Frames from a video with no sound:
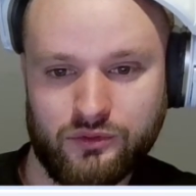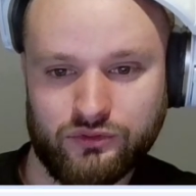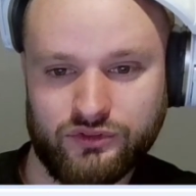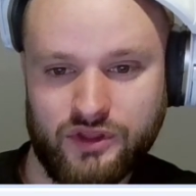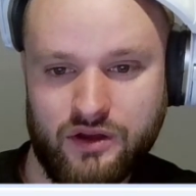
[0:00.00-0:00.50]
goes
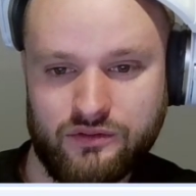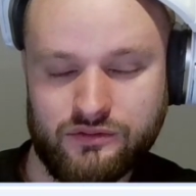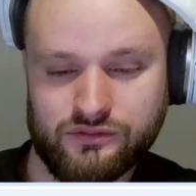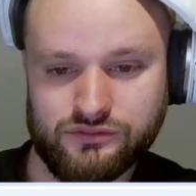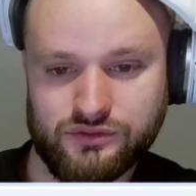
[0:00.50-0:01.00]
down,
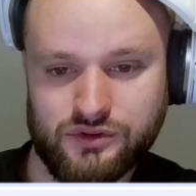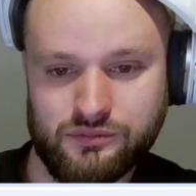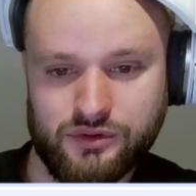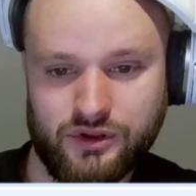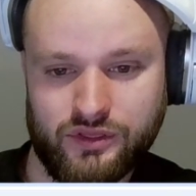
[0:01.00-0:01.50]
then
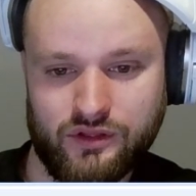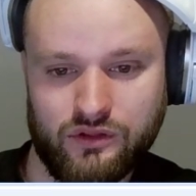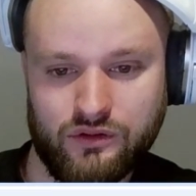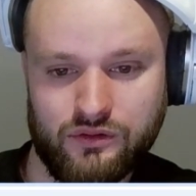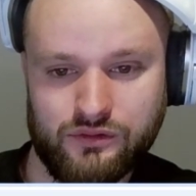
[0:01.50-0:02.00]
break the
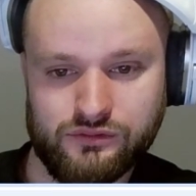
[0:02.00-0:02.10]
low.